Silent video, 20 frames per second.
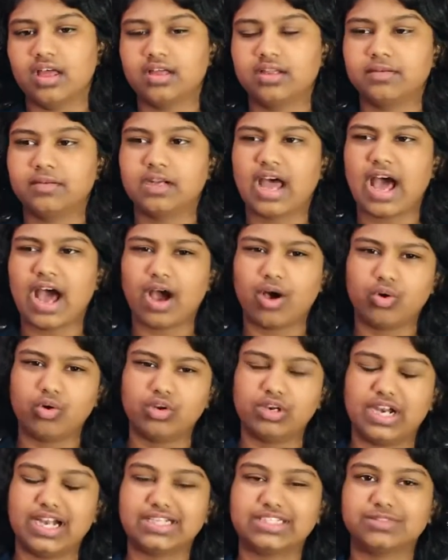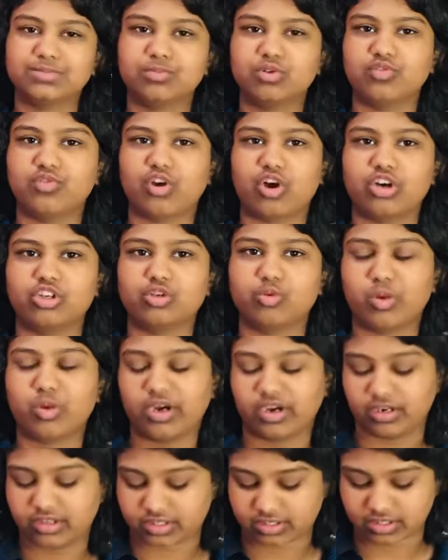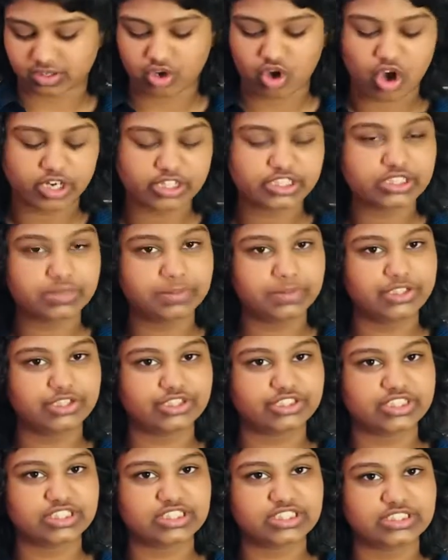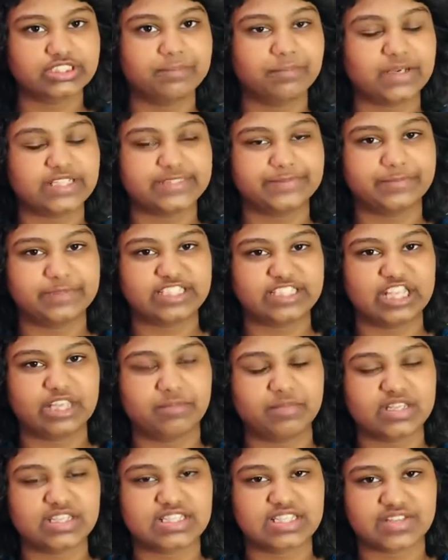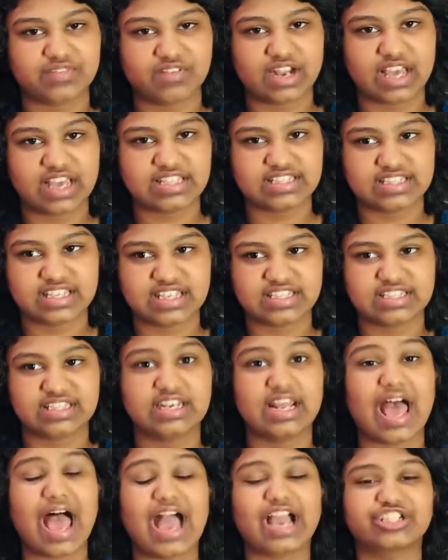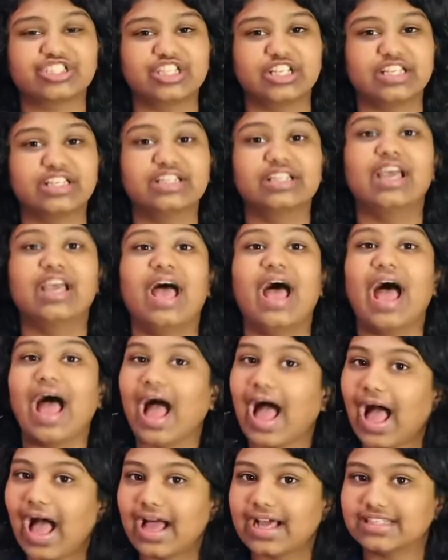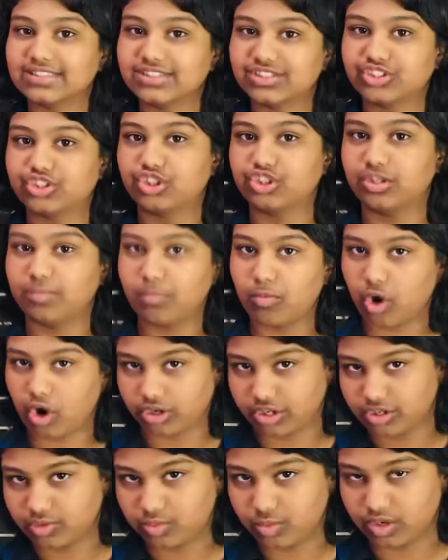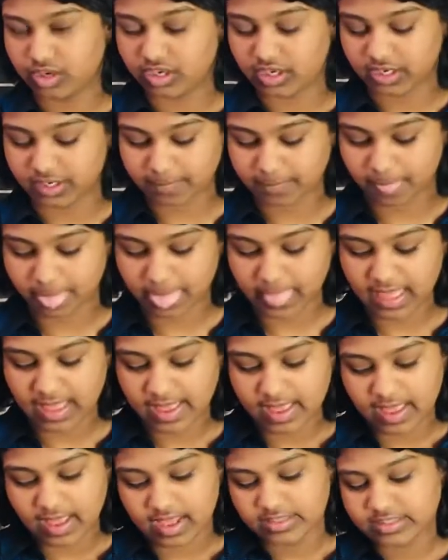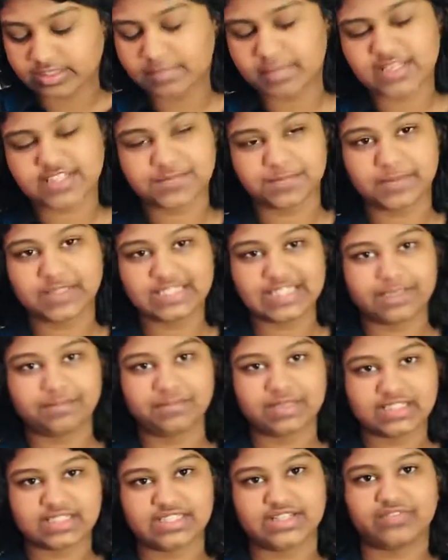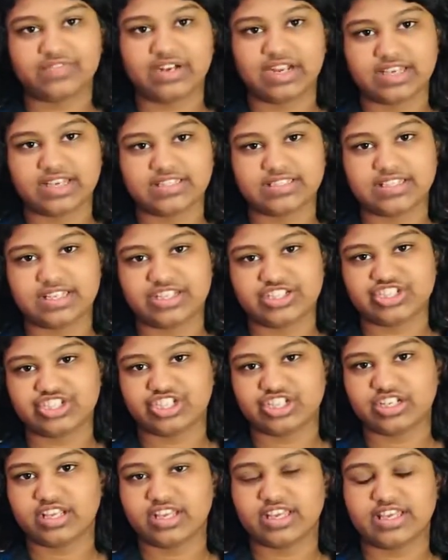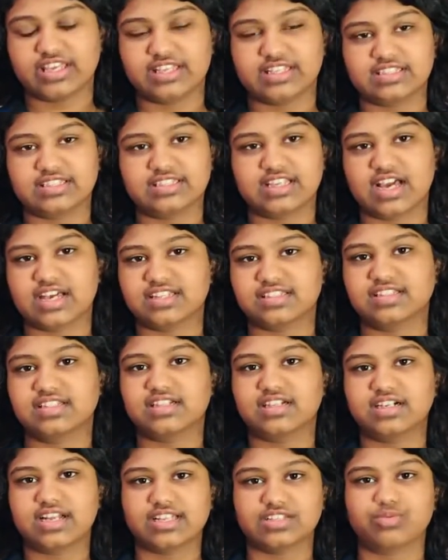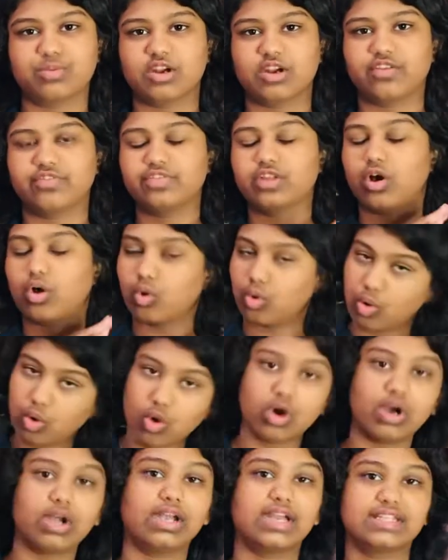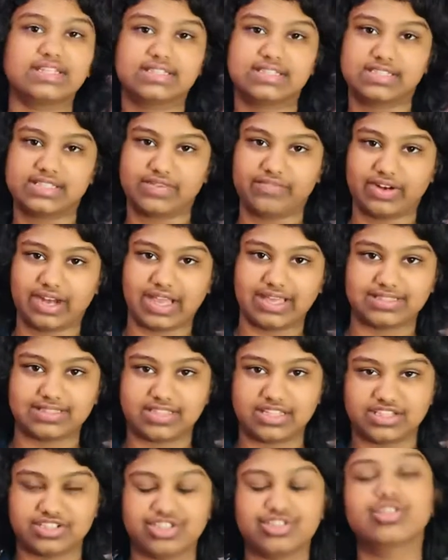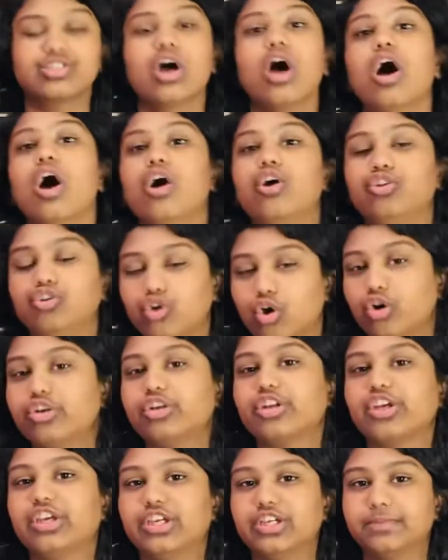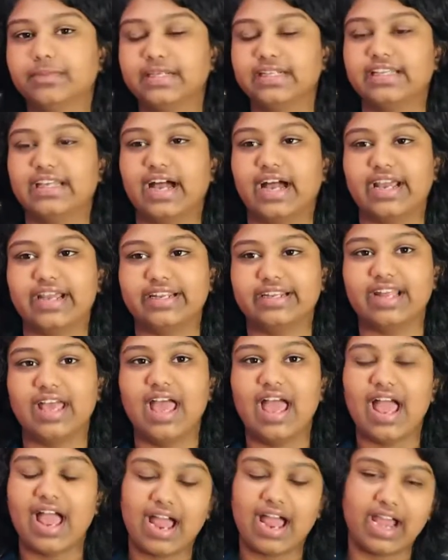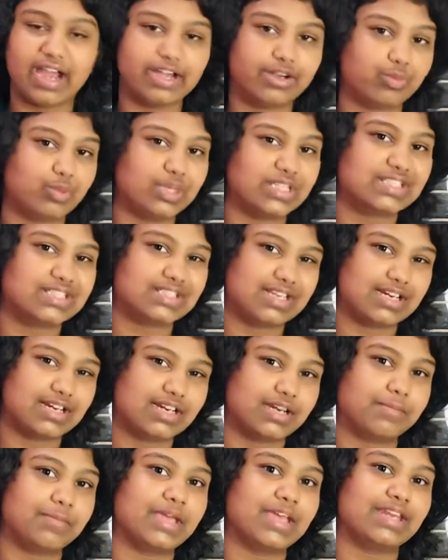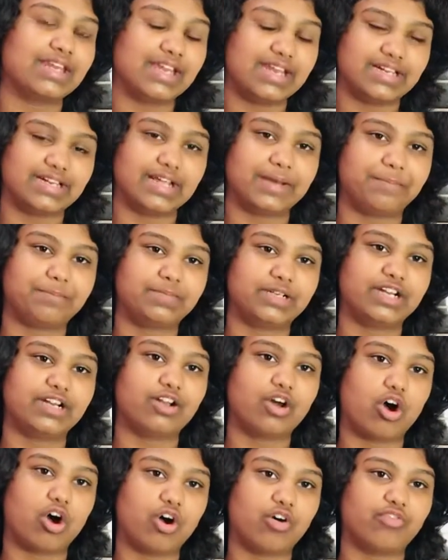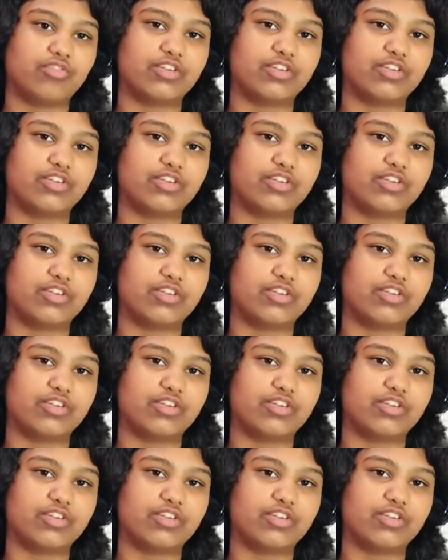now let's move on to what contributions the Mesopotamian civilization actually has to the modern world. The Mesopotamian civilization is considered as one of the oldest civilizations known to humankind, and we still remain indebted of